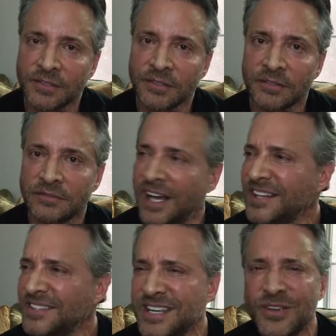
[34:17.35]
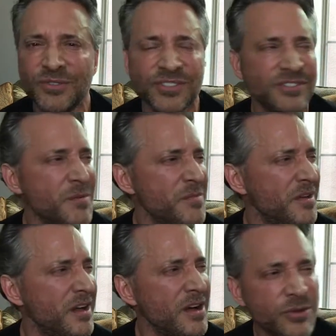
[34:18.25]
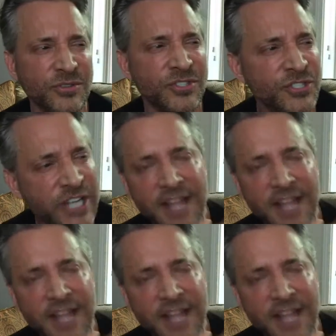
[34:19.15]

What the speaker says: Not to use some other shit